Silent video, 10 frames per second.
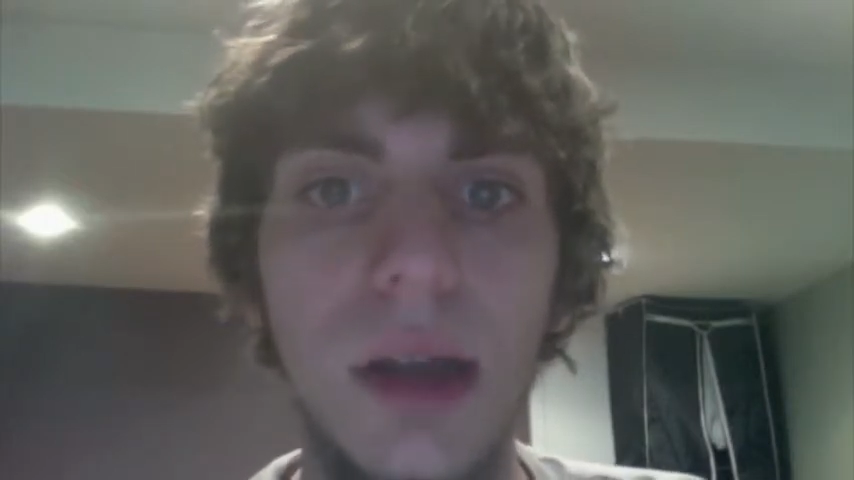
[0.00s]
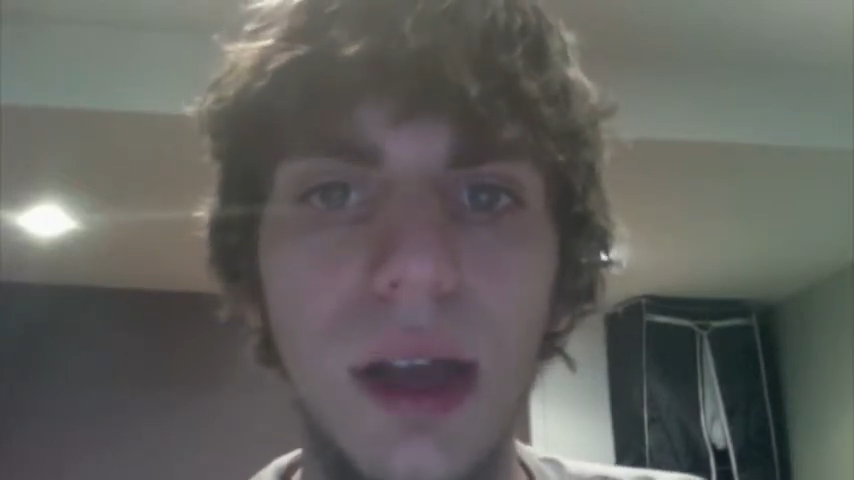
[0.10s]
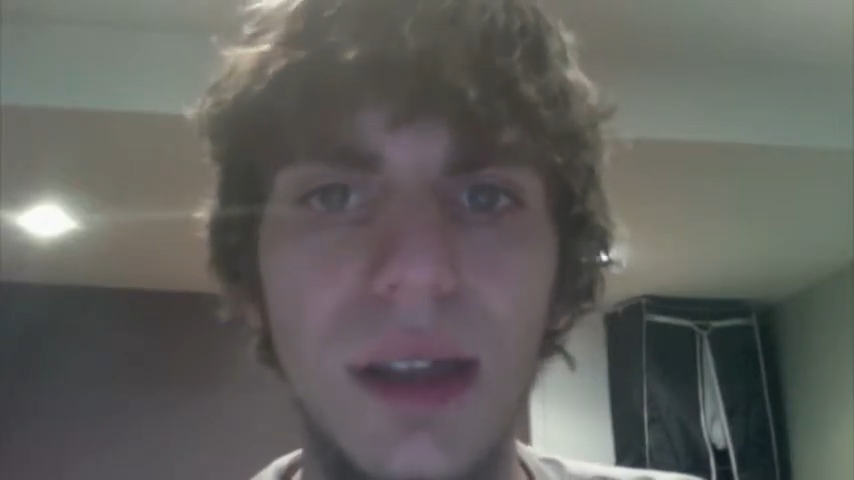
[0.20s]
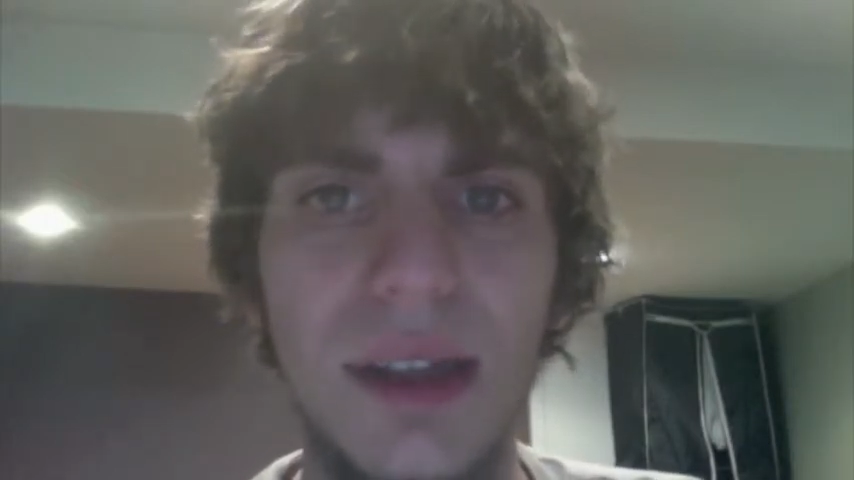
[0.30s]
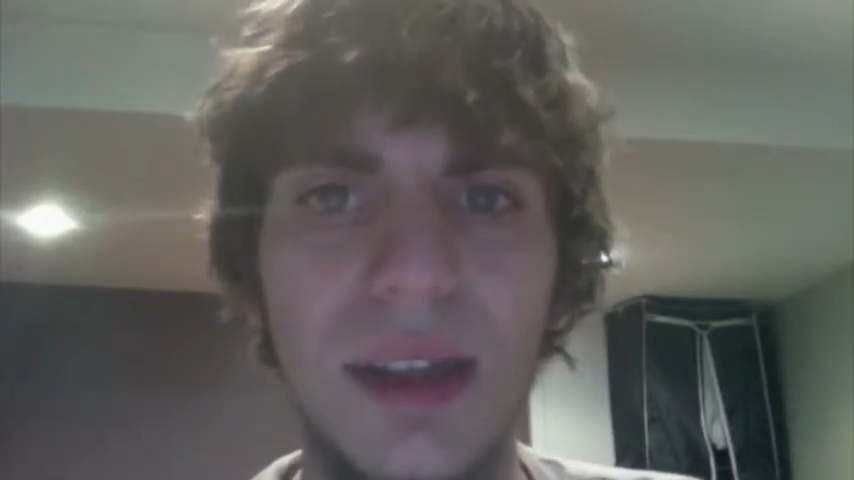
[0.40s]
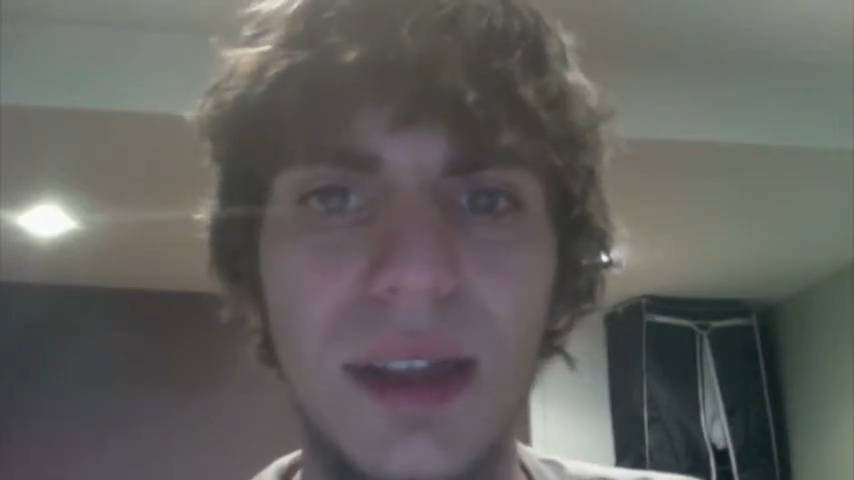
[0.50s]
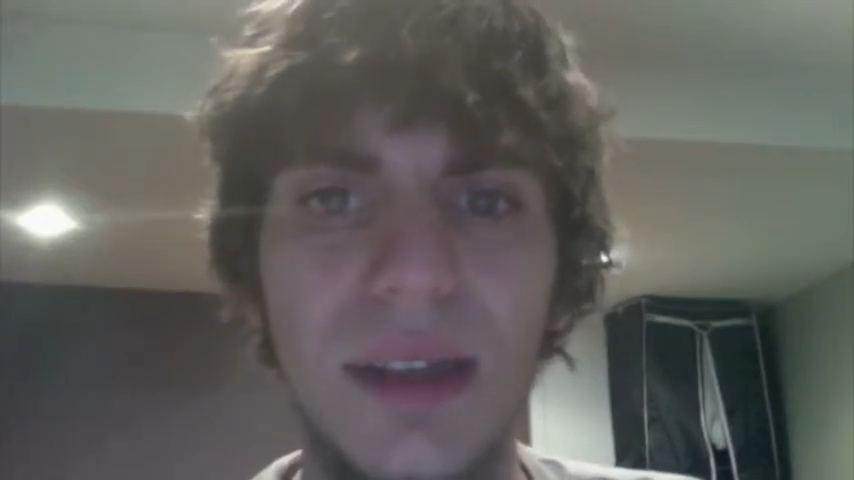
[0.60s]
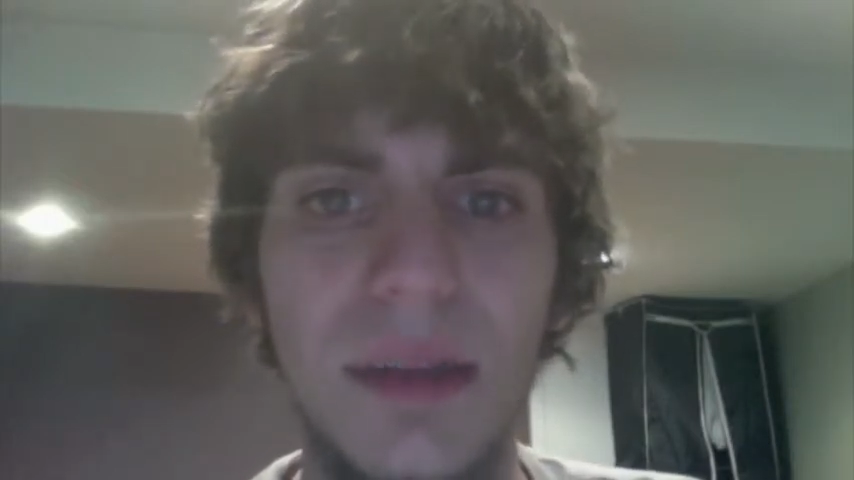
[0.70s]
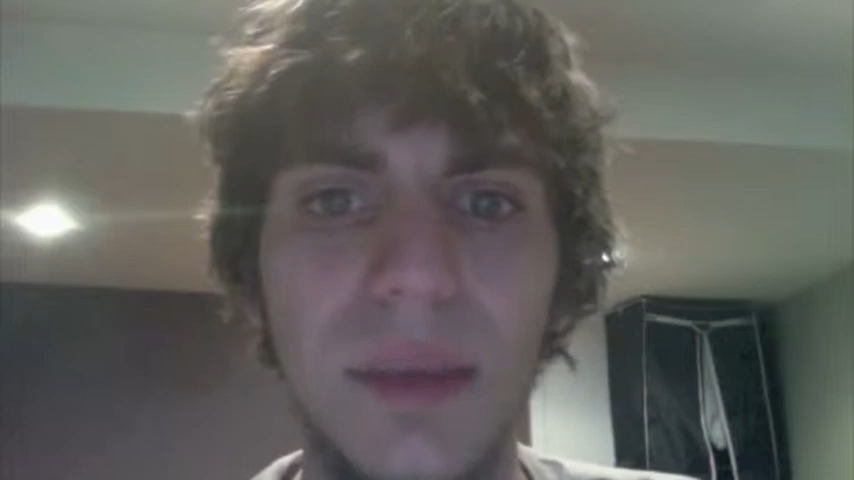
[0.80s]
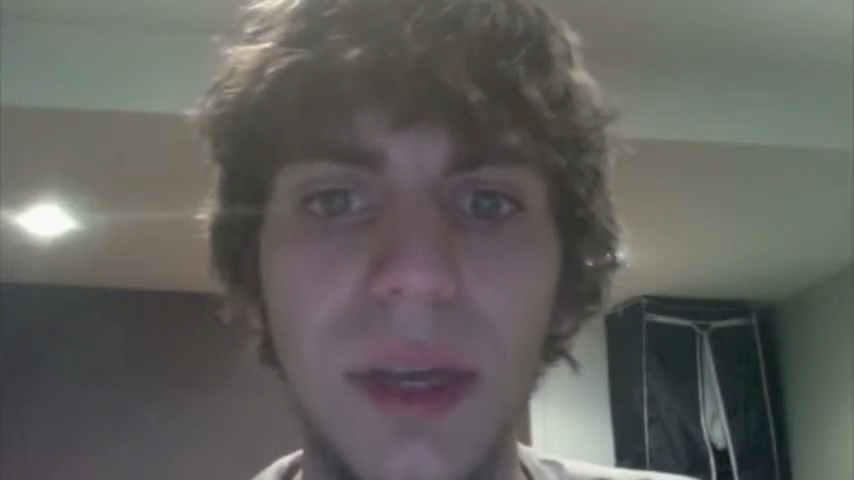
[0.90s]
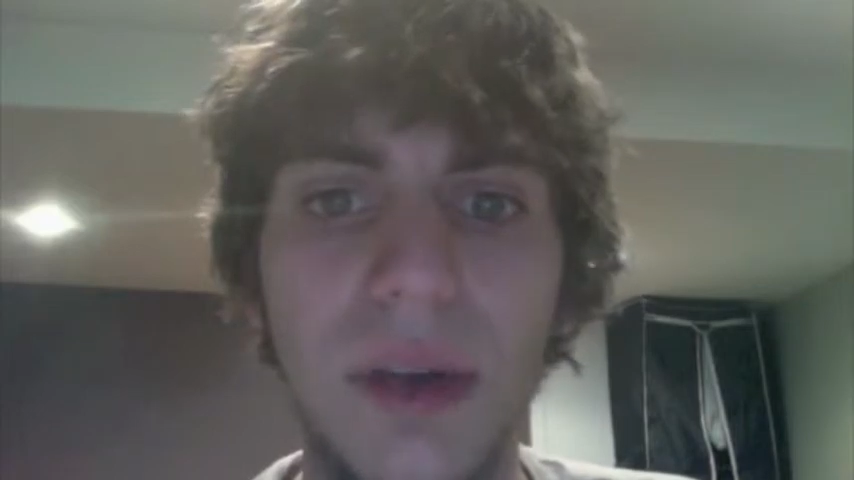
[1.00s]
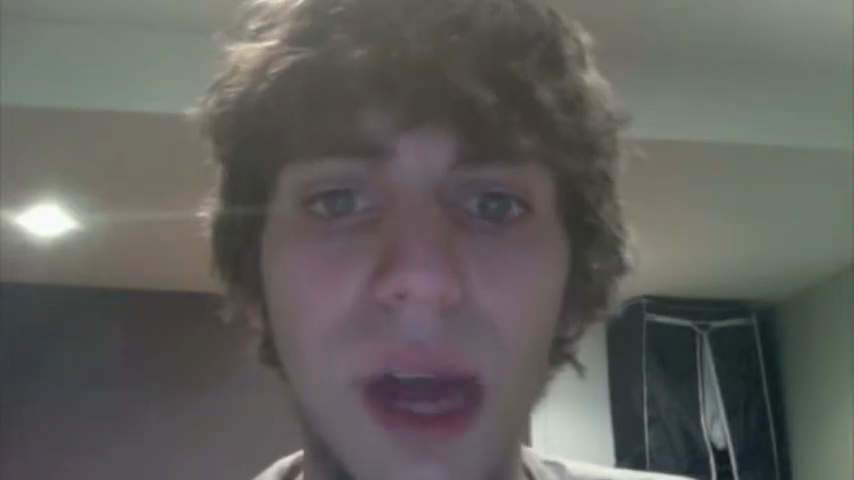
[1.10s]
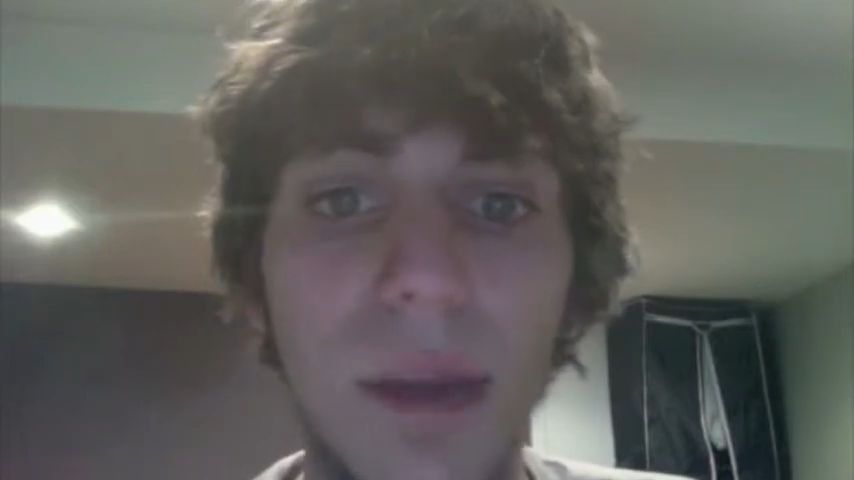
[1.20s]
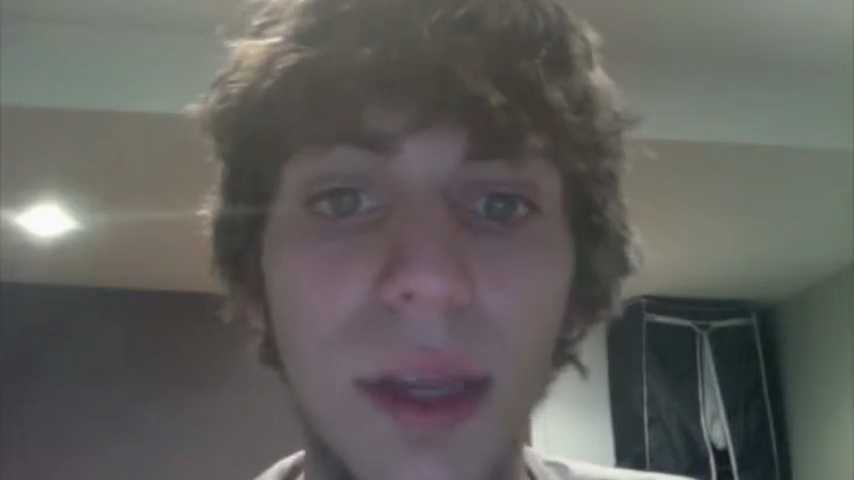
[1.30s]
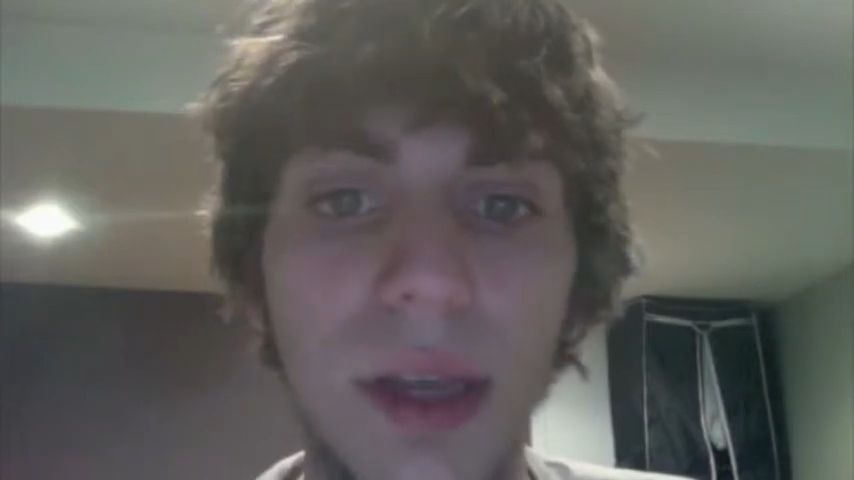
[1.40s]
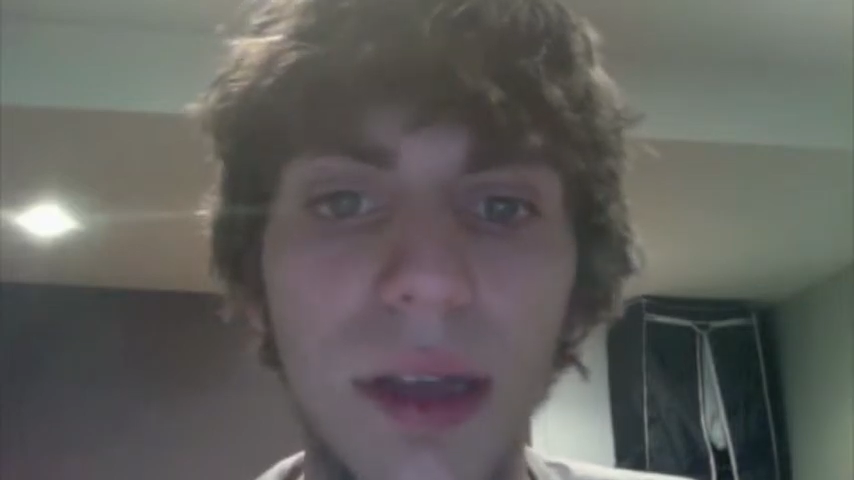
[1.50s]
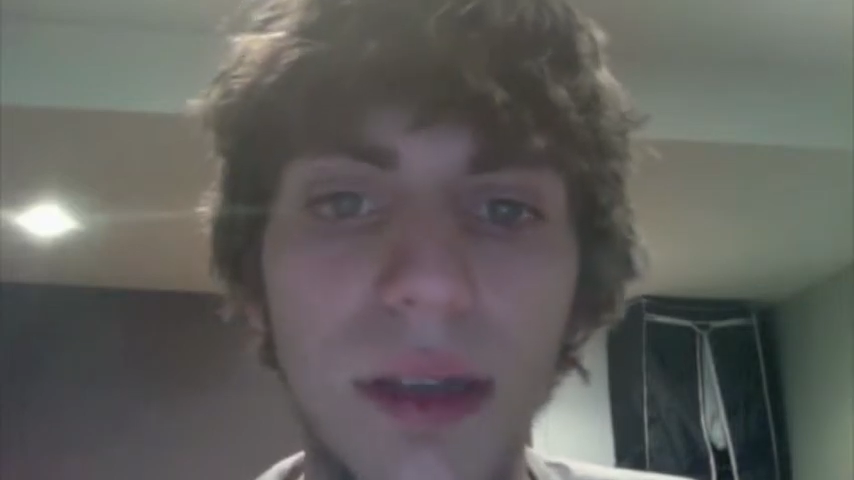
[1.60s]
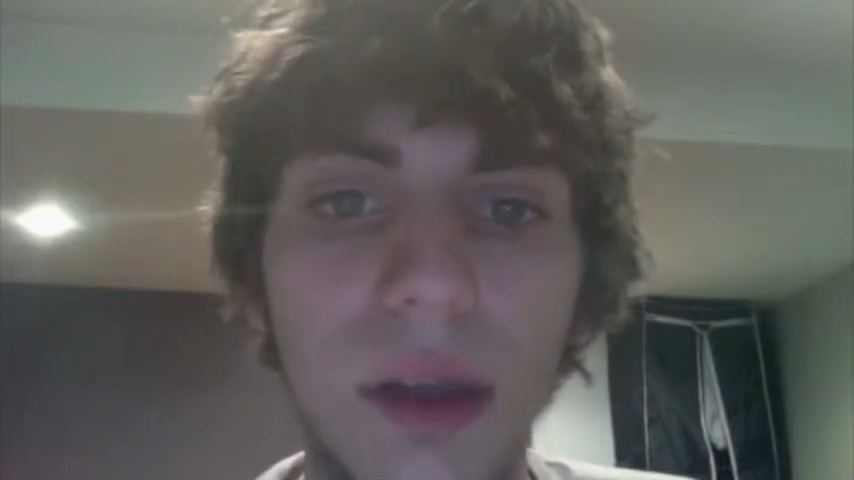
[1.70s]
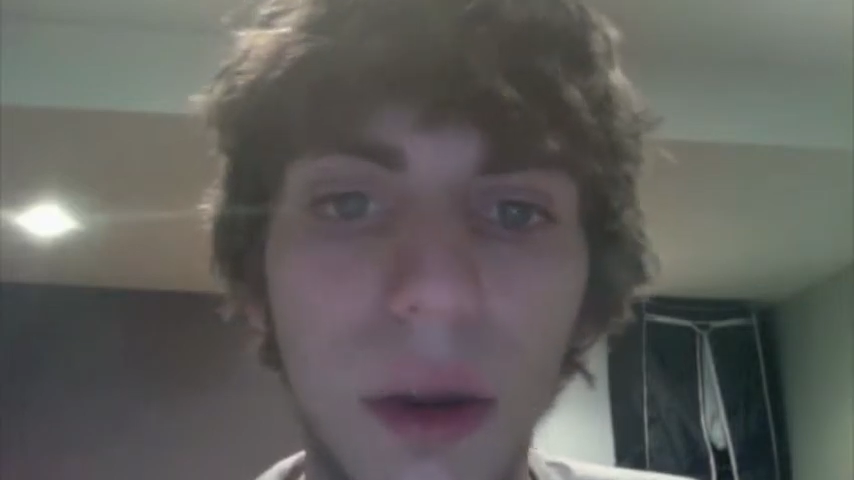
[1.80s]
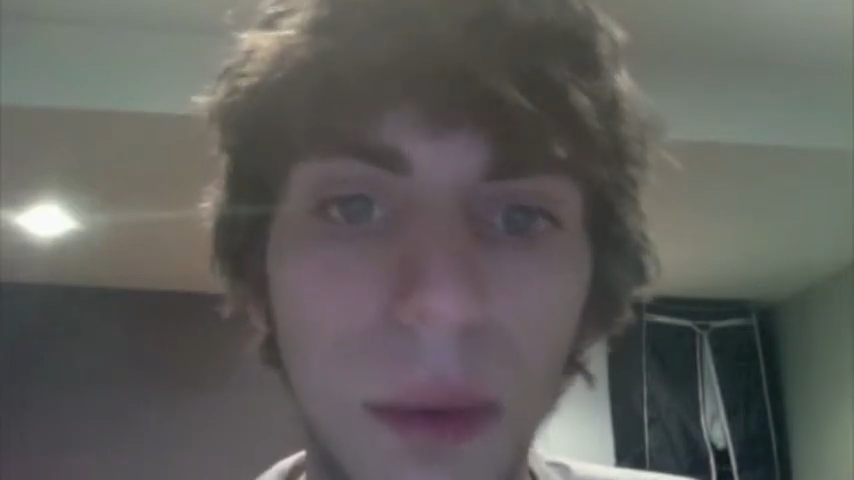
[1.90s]
except like something crappy like
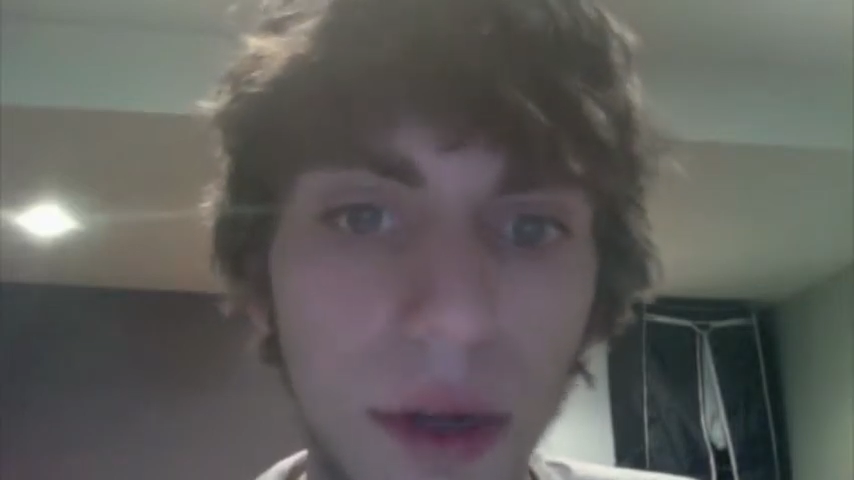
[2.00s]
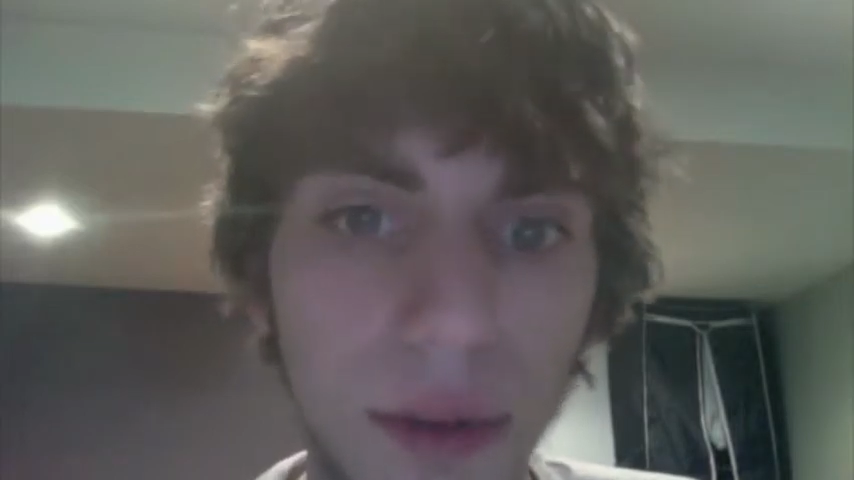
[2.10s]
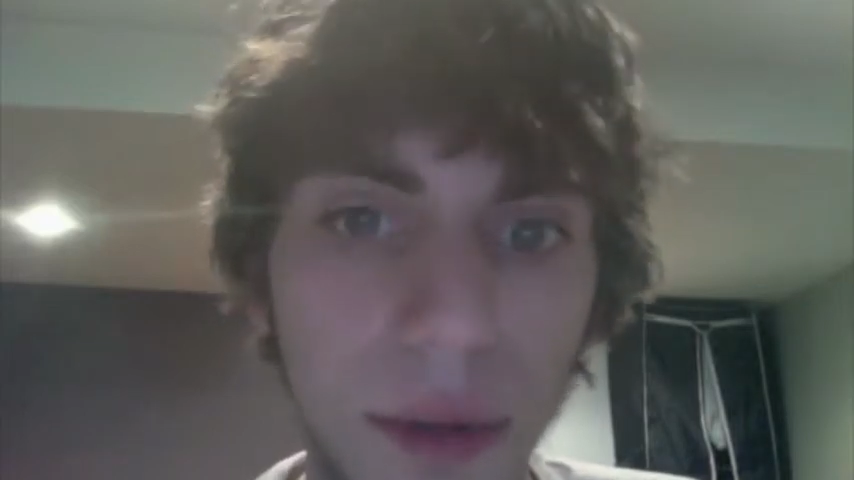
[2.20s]
Starbuzz,